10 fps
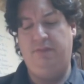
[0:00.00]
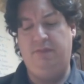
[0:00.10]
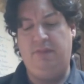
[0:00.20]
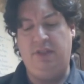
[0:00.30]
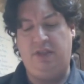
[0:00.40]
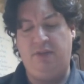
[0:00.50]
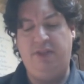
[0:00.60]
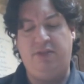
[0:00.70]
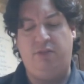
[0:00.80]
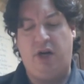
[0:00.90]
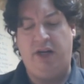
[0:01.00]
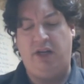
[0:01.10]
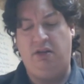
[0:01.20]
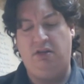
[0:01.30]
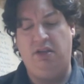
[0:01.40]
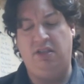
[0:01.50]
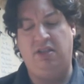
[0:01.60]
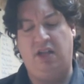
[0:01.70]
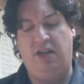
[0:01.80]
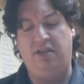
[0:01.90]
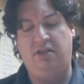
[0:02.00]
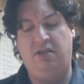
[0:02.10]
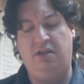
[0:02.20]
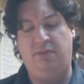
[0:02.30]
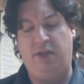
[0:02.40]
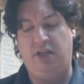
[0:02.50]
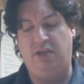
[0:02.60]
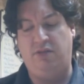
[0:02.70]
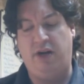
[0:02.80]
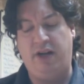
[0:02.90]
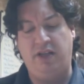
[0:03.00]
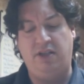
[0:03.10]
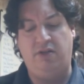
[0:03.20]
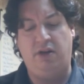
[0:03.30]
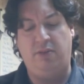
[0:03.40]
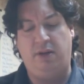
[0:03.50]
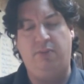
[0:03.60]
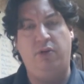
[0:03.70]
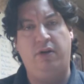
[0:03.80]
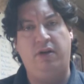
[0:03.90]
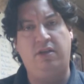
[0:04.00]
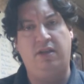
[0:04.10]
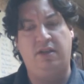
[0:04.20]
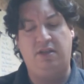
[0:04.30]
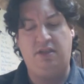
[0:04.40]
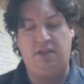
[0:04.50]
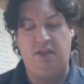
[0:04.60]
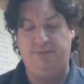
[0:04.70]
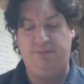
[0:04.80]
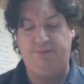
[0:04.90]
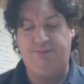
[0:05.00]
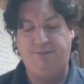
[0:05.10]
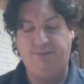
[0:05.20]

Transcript: There's going to be some writing in this class, because writing is incredibly important. It's the